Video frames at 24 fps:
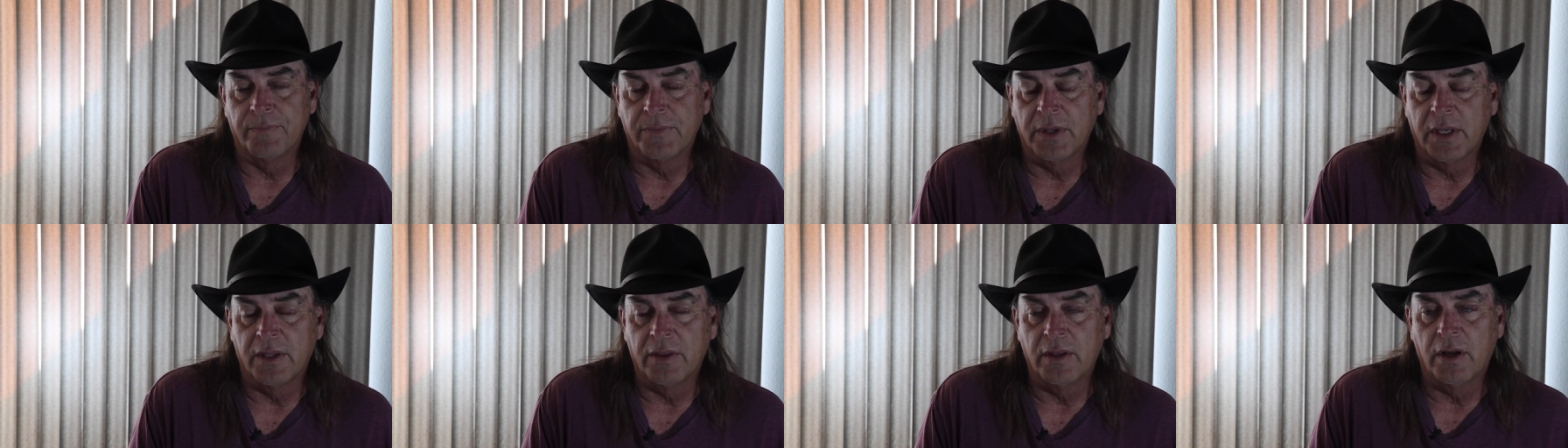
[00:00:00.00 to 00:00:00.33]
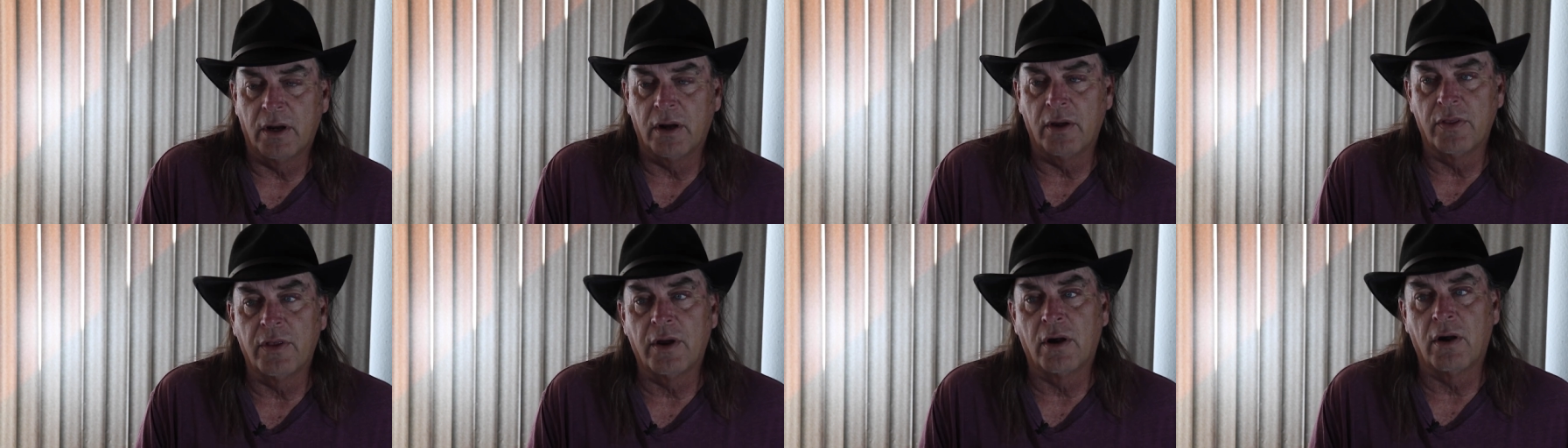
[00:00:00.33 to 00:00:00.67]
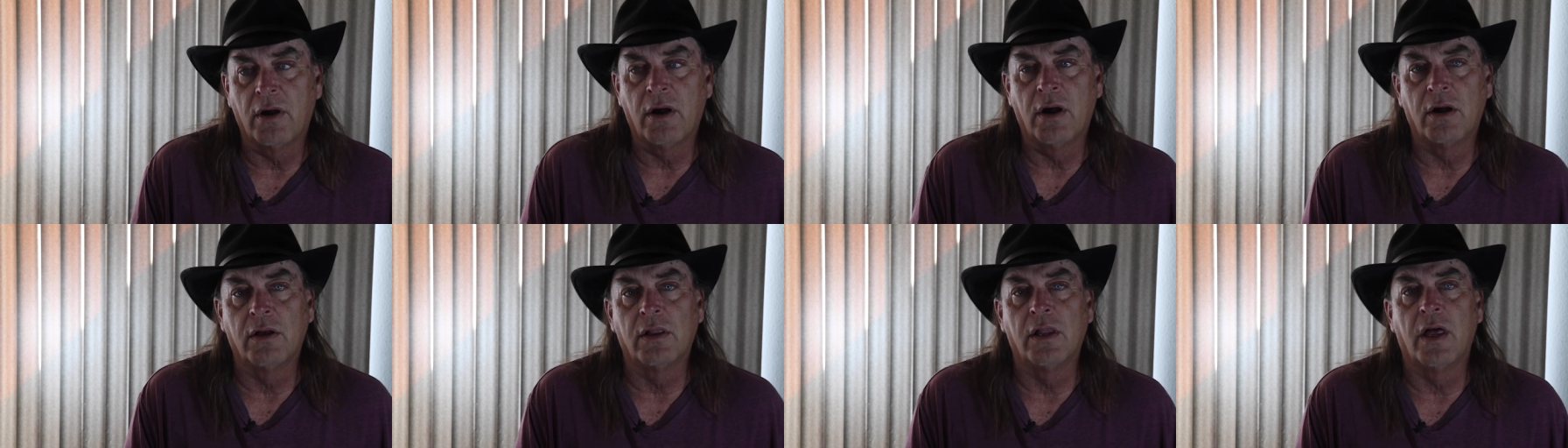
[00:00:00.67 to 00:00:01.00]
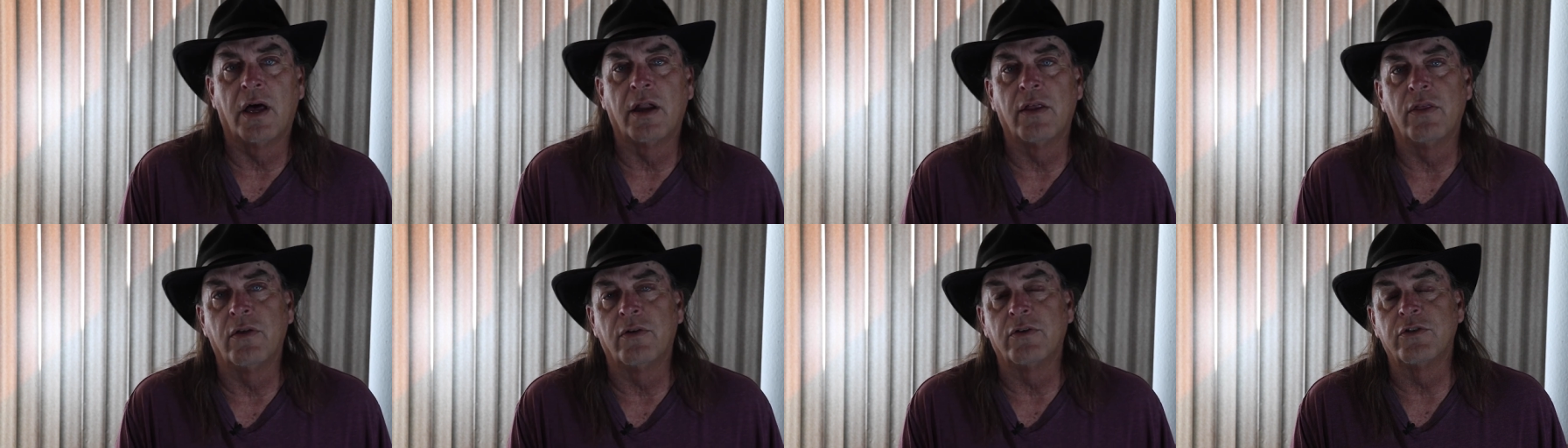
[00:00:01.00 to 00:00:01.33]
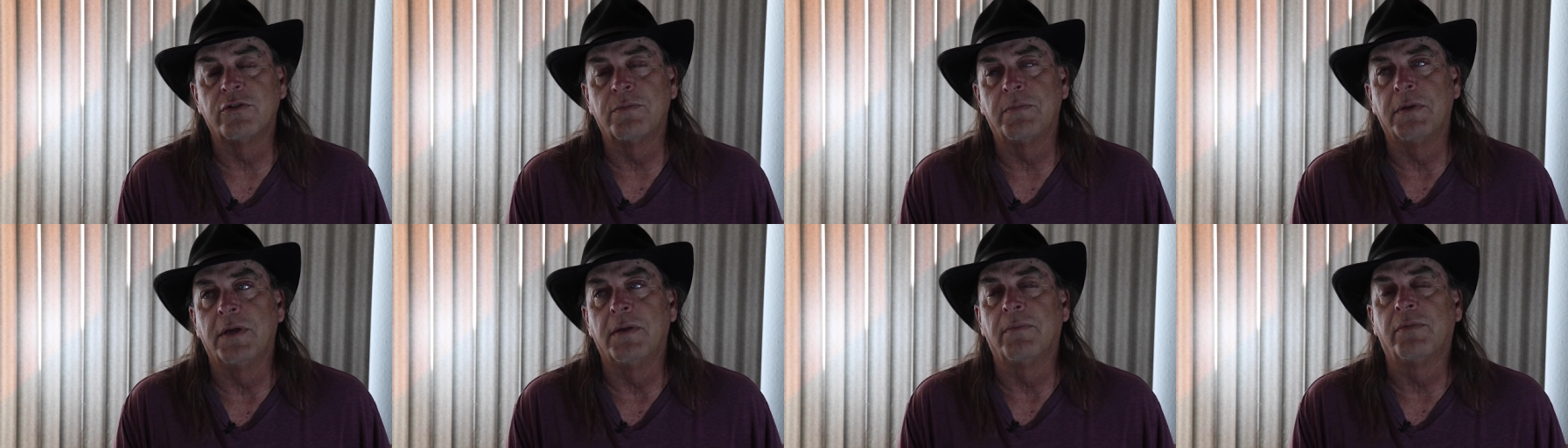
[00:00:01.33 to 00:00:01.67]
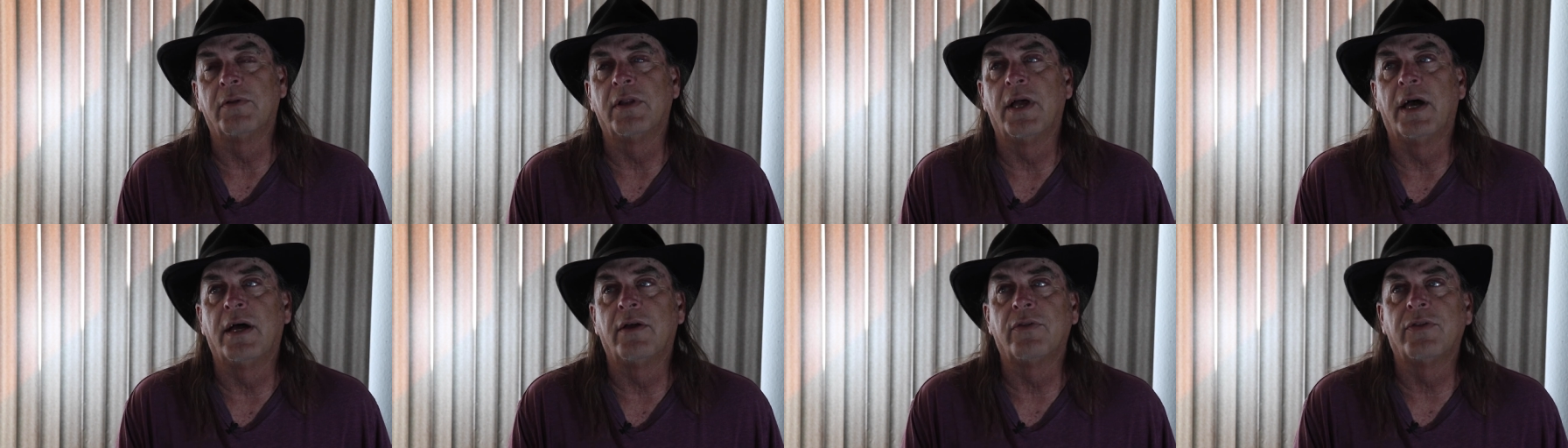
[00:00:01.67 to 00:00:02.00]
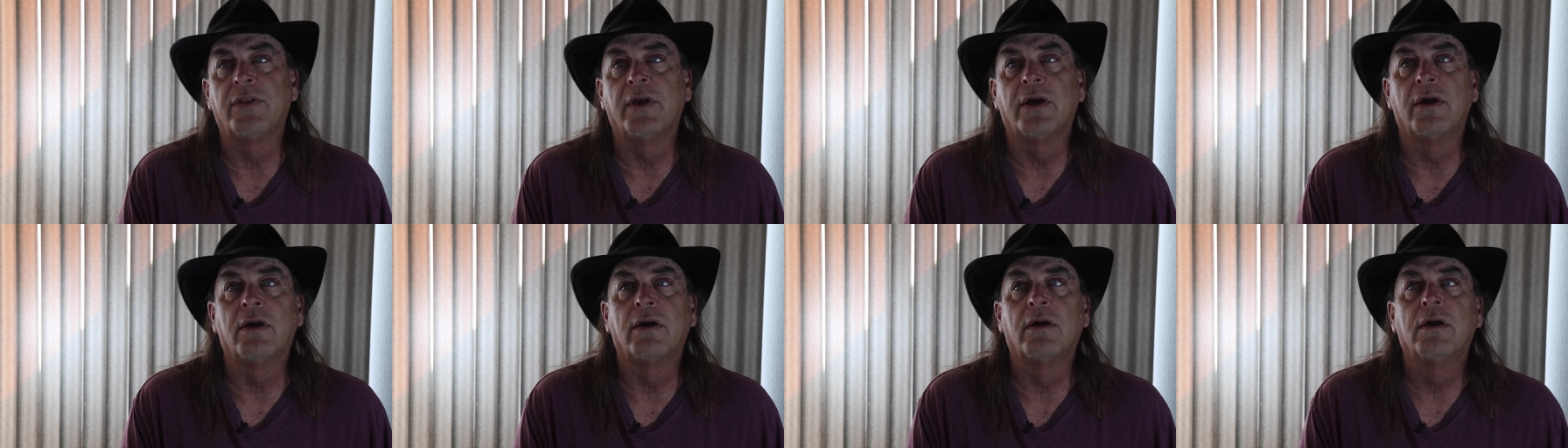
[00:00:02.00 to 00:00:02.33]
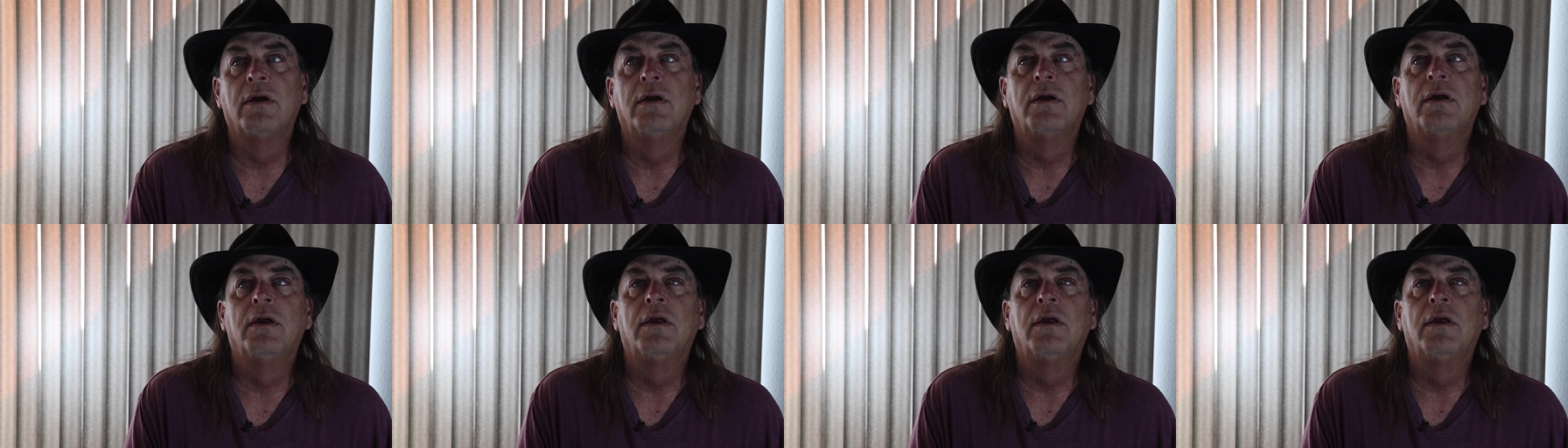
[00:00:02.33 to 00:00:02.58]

and there are a lot of those people out there.